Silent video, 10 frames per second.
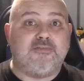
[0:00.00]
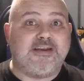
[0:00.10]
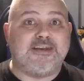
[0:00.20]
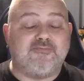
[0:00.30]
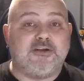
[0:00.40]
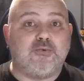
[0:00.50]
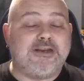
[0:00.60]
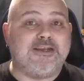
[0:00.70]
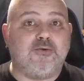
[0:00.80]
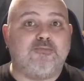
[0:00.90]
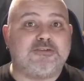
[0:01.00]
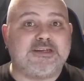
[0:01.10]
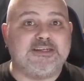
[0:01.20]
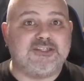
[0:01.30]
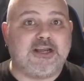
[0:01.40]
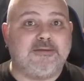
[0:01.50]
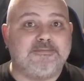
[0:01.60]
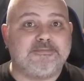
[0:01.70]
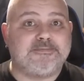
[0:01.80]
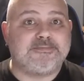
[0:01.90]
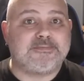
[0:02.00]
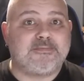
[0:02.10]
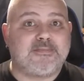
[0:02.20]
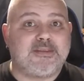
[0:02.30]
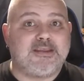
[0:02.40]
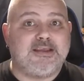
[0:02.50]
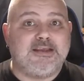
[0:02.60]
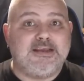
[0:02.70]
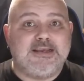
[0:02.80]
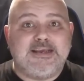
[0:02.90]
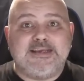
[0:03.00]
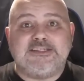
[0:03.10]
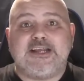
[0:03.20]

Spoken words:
of any real legal procedure. It's